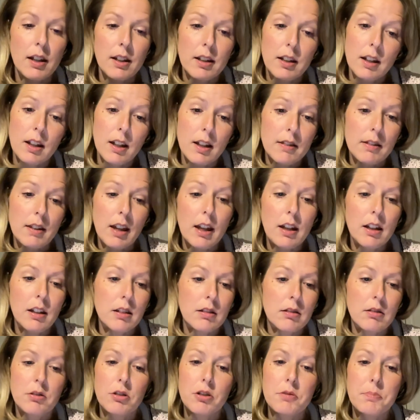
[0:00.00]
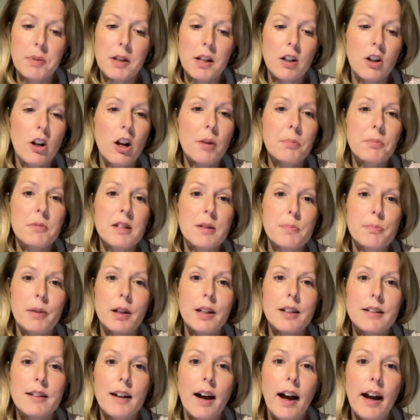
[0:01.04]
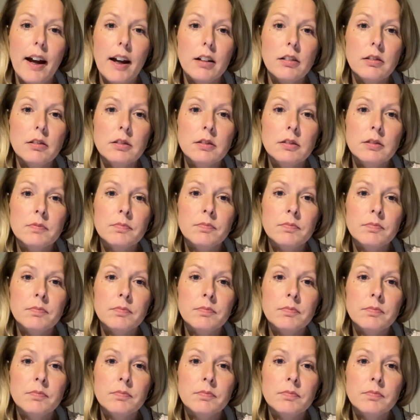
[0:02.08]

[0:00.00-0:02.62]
They could be a harmless butt dial,